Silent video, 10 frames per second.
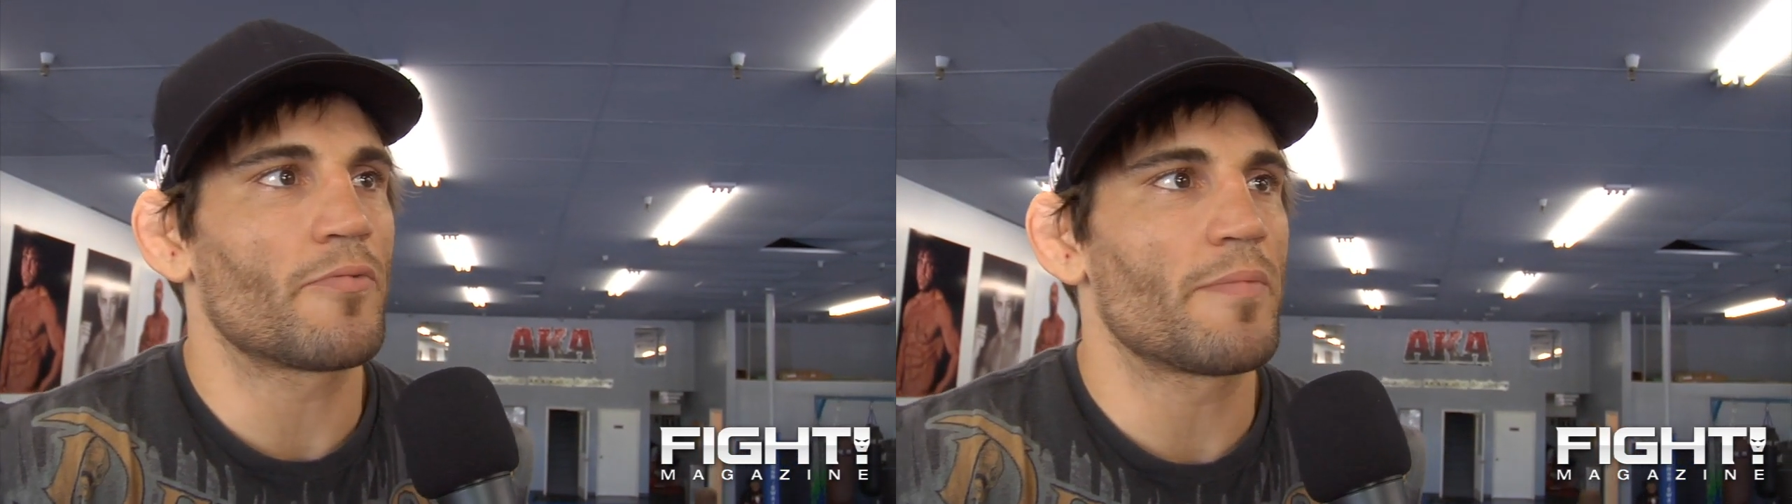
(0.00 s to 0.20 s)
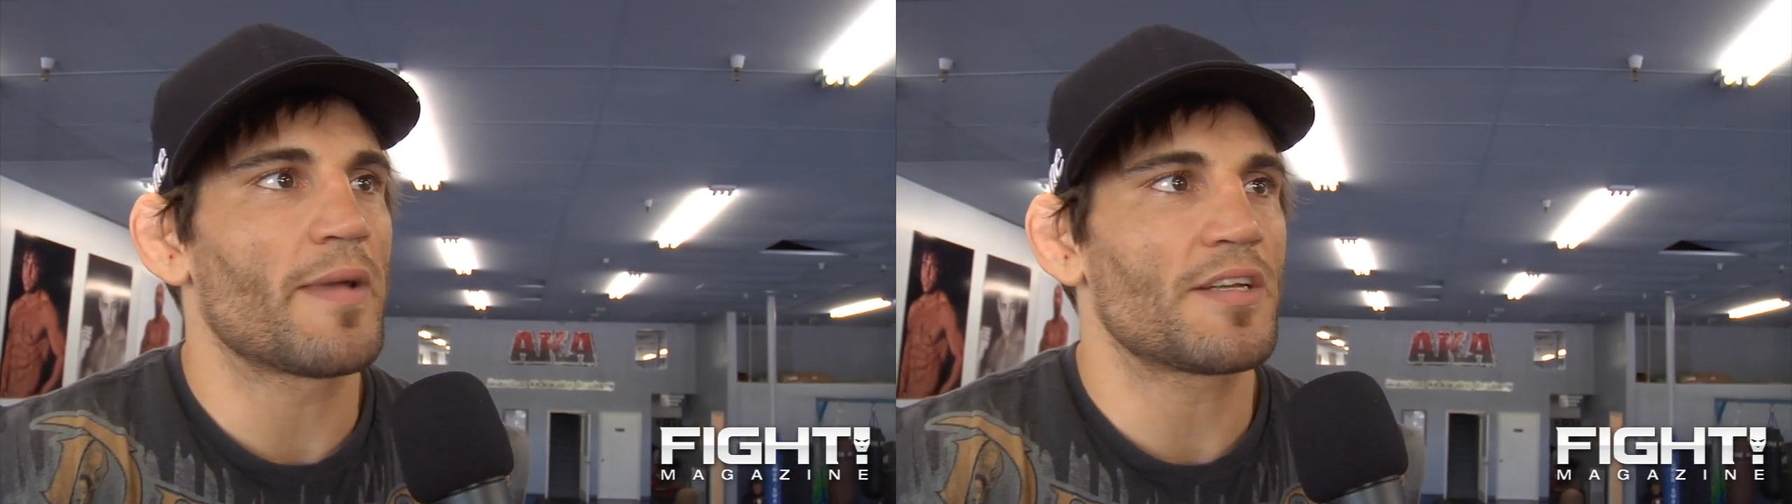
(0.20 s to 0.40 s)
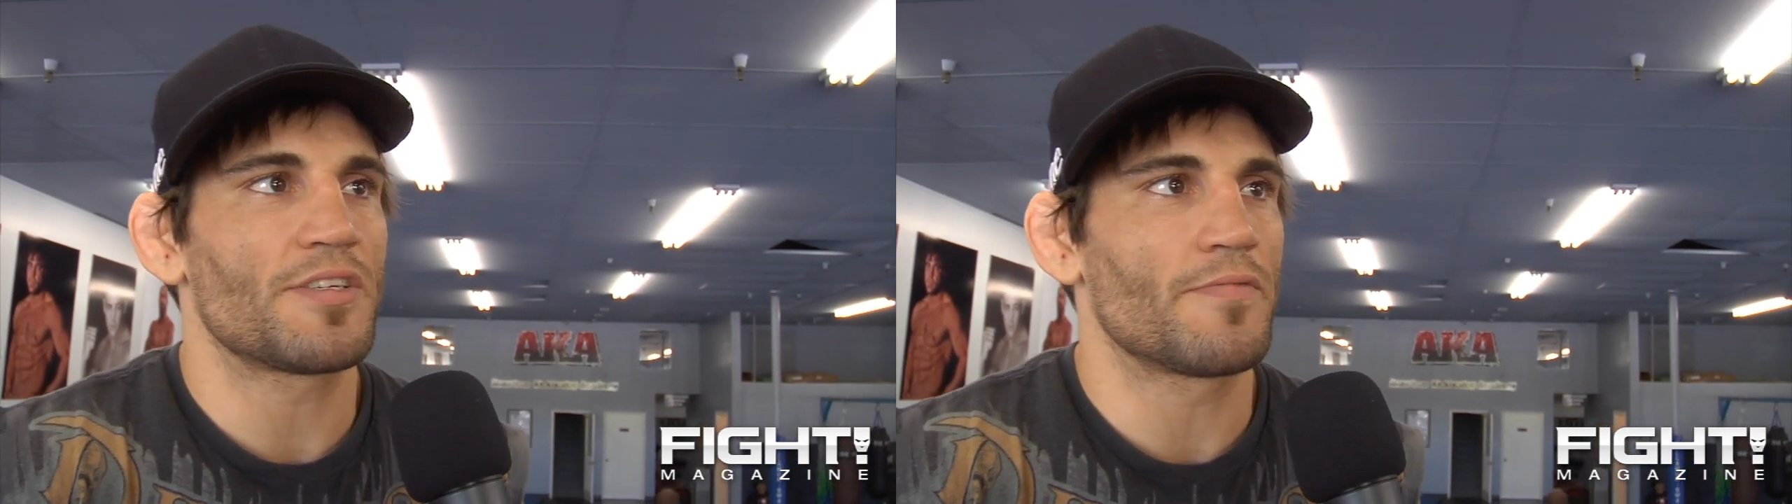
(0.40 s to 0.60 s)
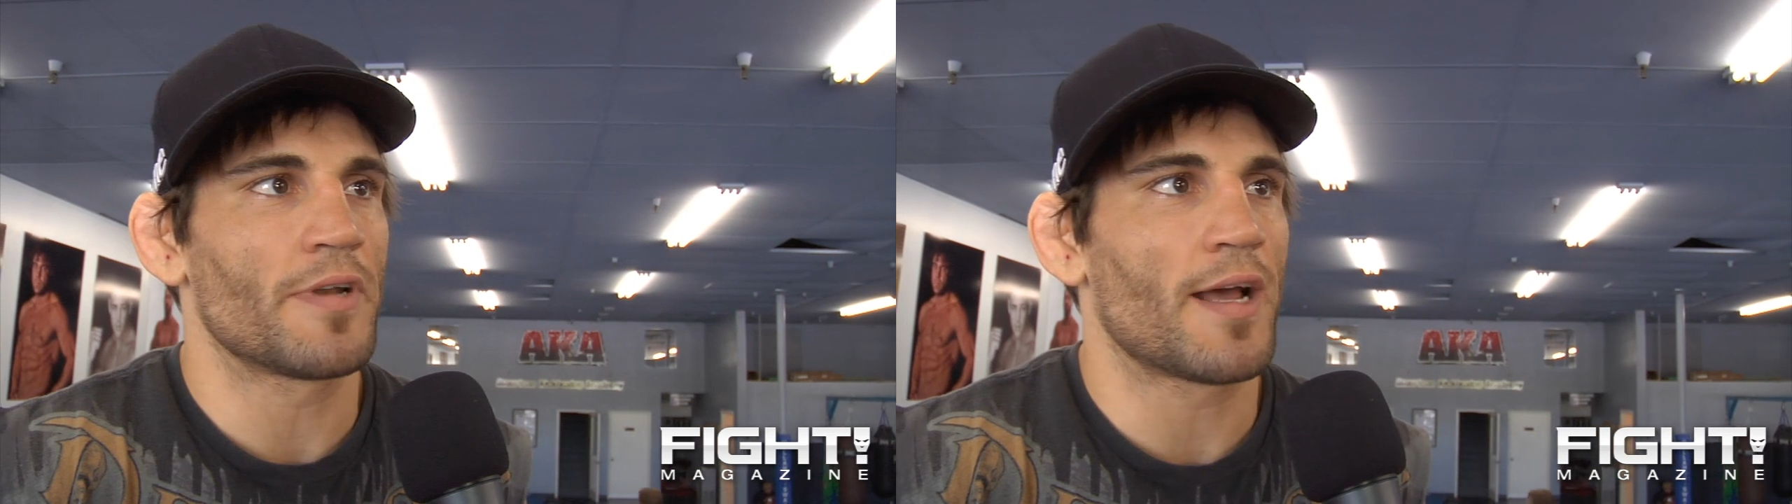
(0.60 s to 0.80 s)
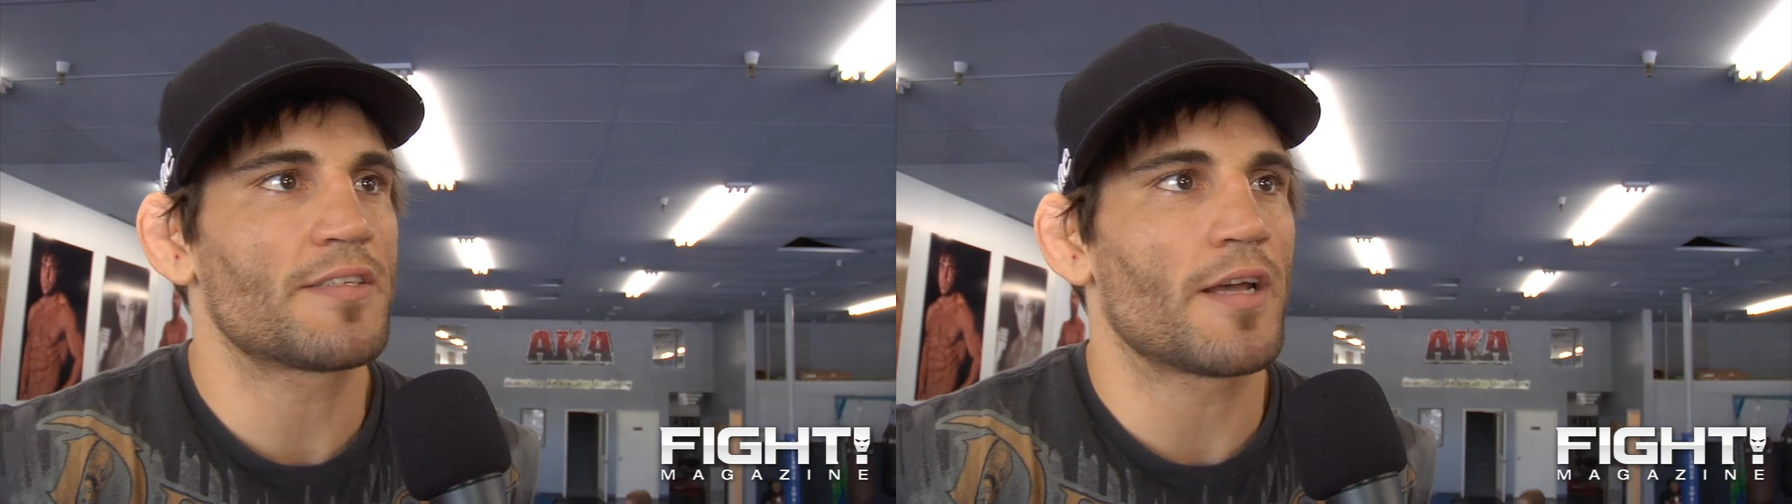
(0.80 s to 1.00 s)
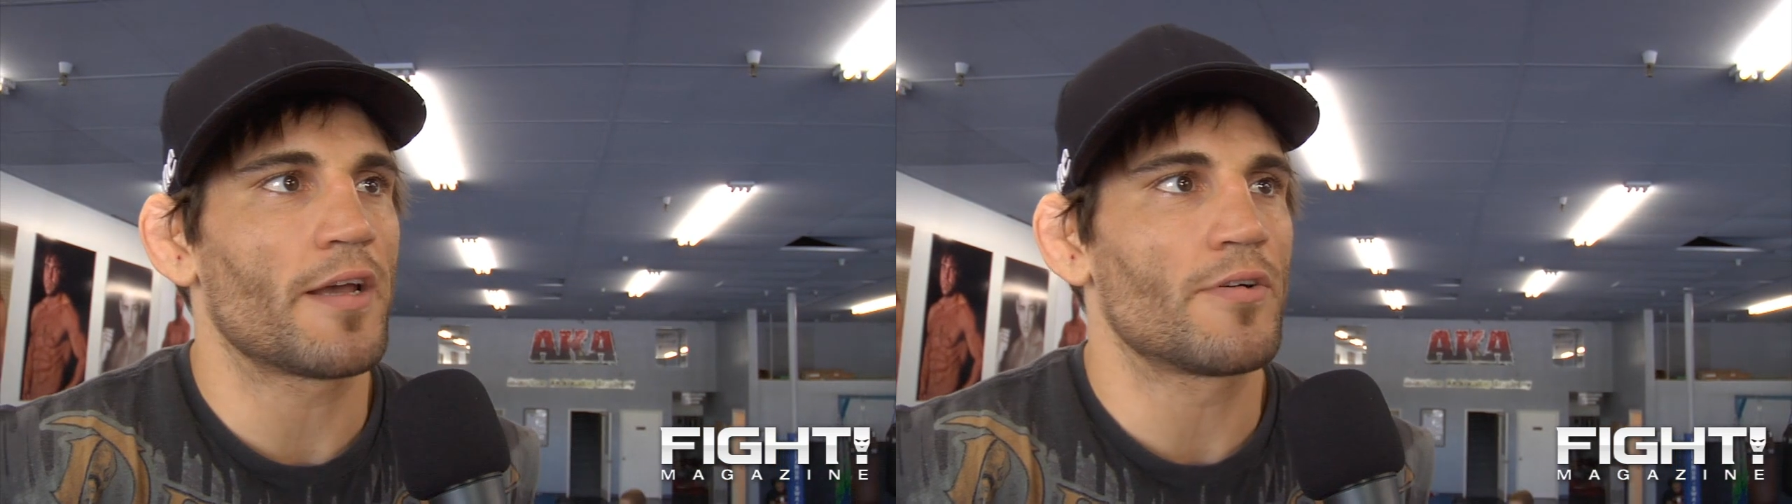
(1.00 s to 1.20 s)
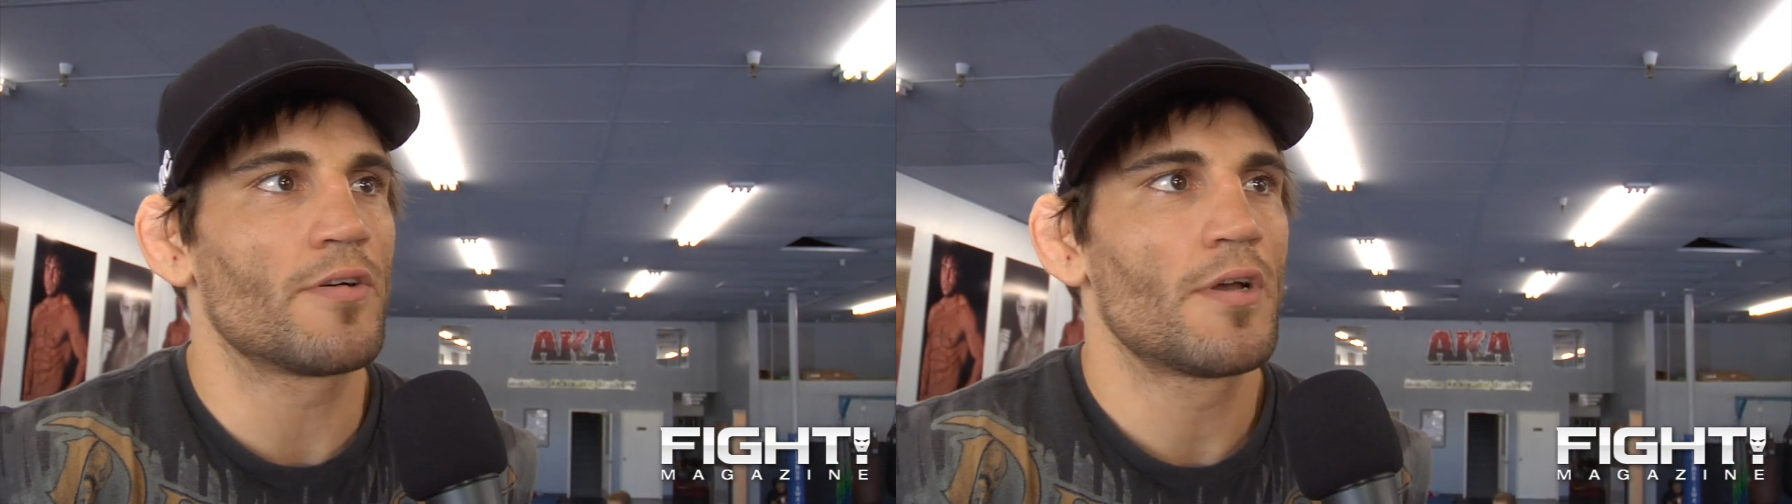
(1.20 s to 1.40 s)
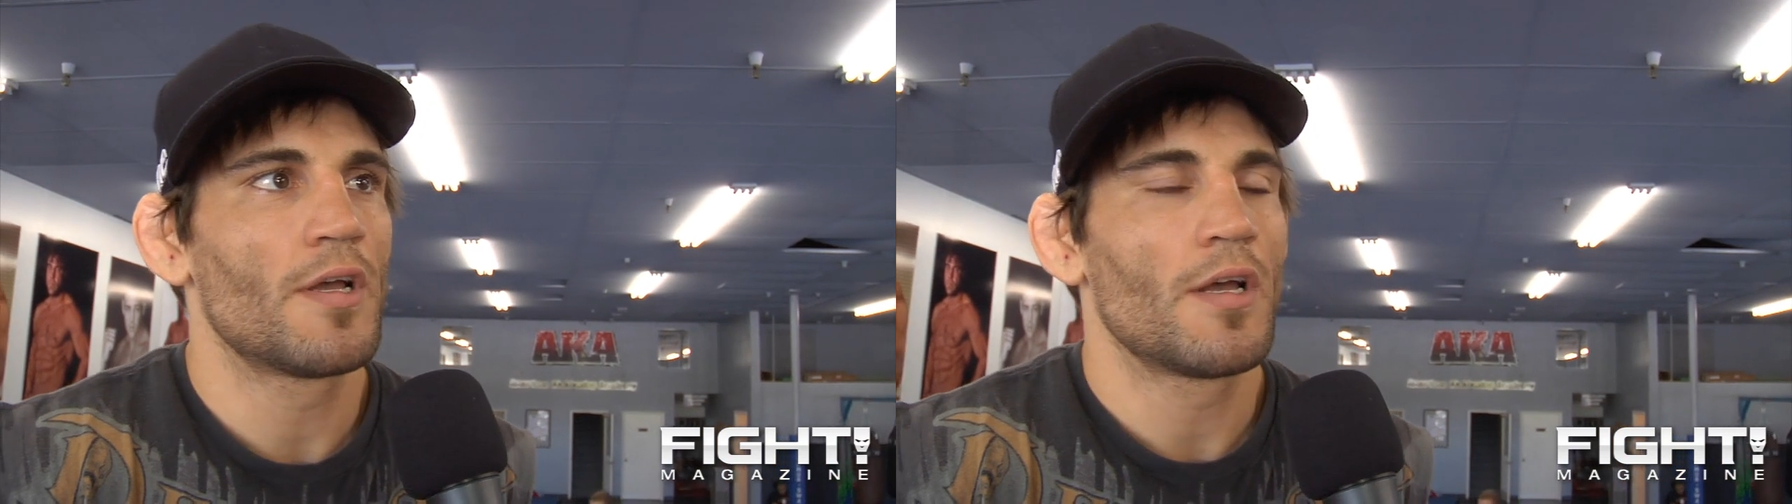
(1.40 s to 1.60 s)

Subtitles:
rematch, even non-title.